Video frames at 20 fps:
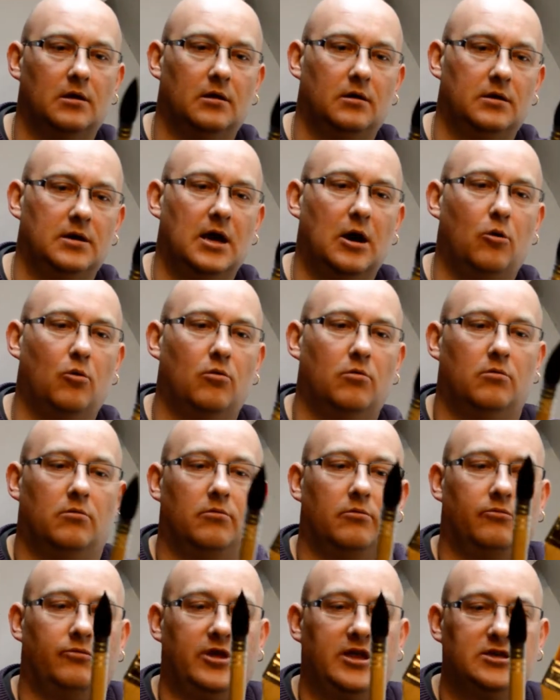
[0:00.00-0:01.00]
Now
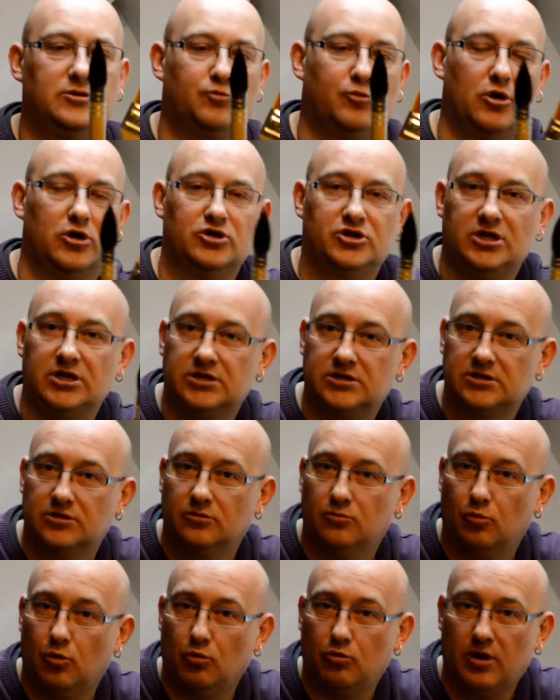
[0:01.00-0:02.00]
these brushes
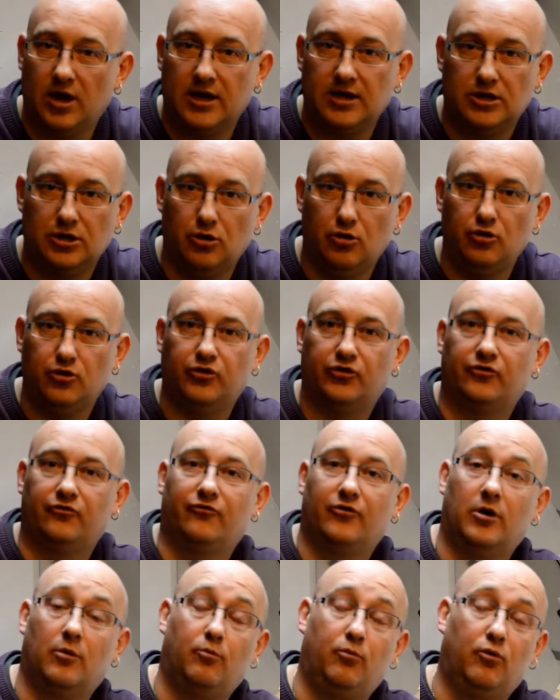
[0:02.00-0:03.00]
will get used
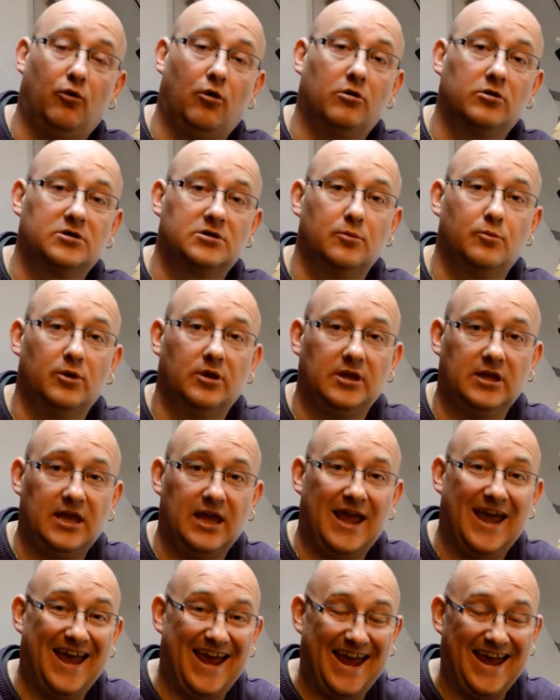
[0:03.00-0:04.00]
for approximately
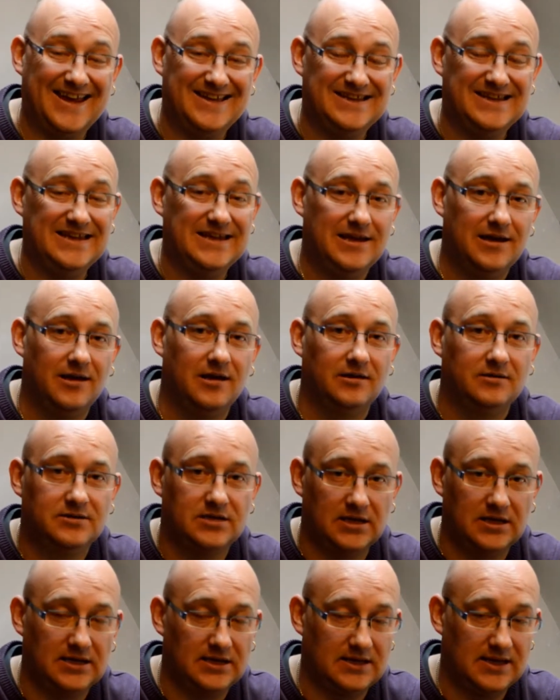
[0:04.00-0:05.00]
80
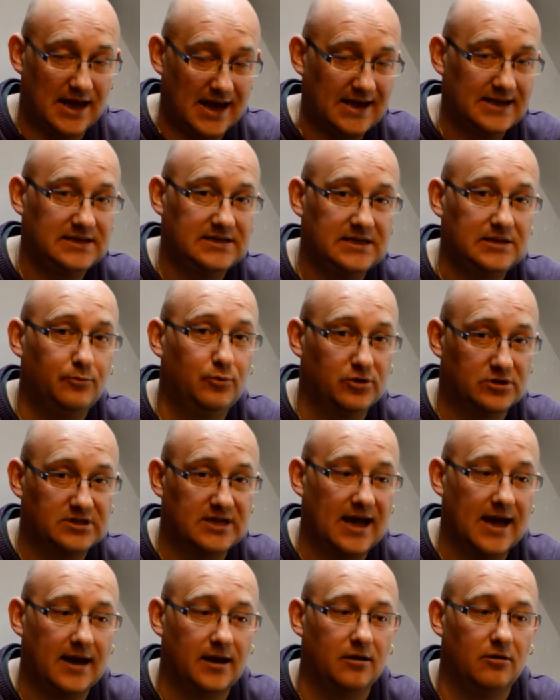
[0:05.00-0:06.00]
to
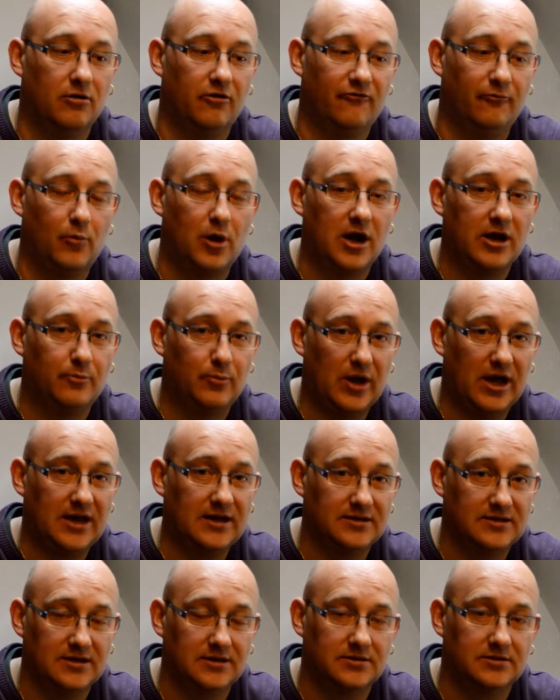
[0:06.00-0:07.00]
90% of my
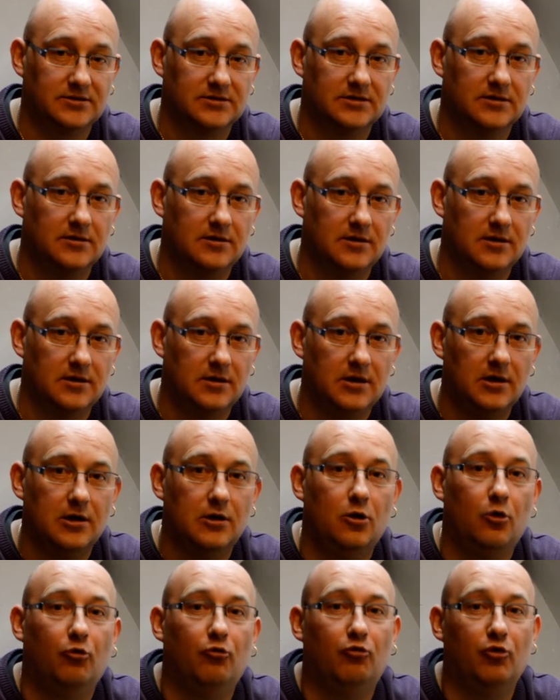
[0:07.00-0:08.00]
paintings,
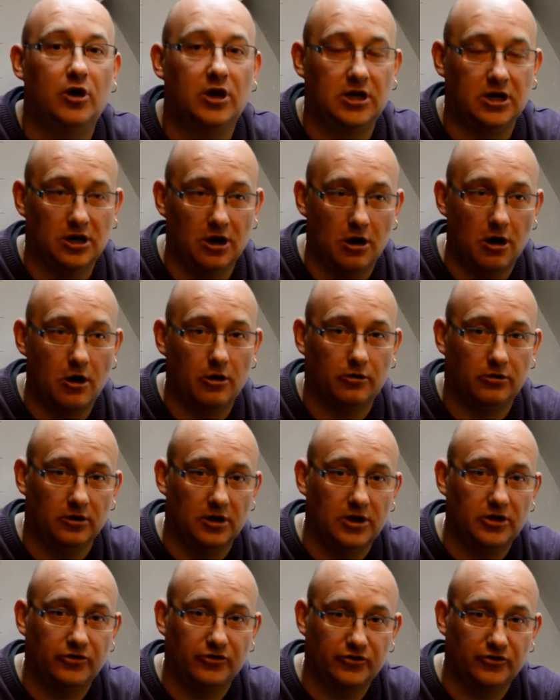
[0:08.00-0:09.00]

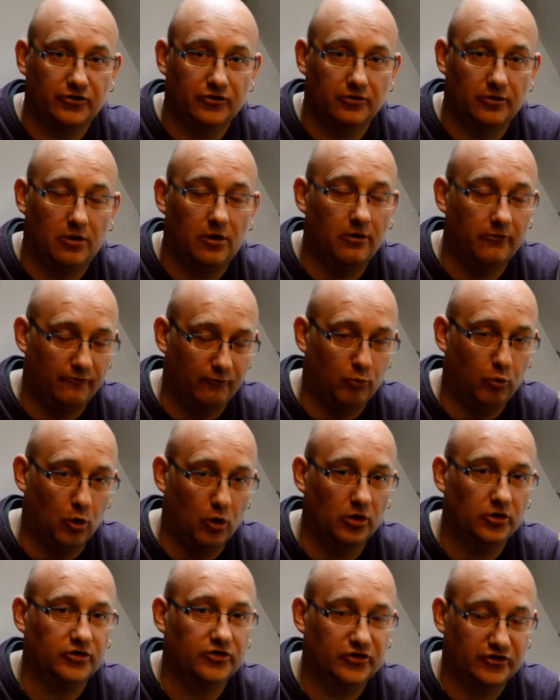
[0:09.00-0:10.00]
regardless of
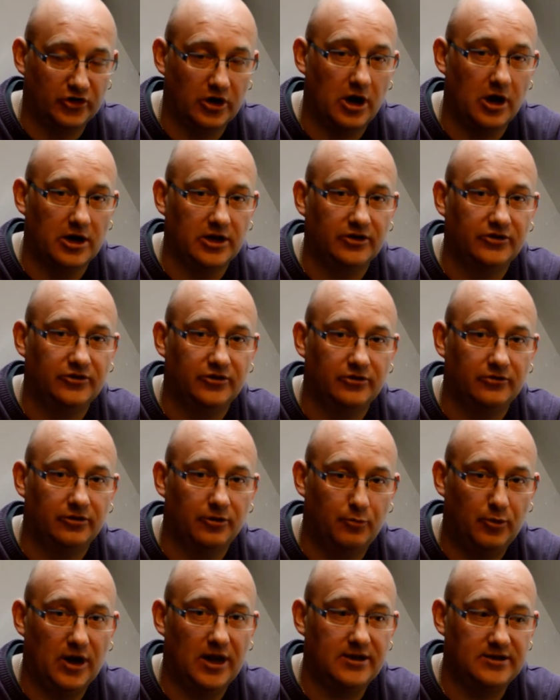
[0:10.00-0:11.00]
what size the
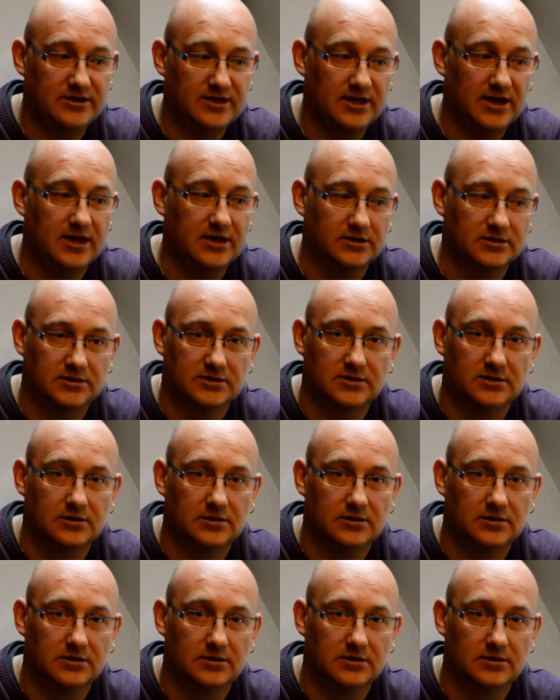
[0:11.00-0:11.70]
painting is.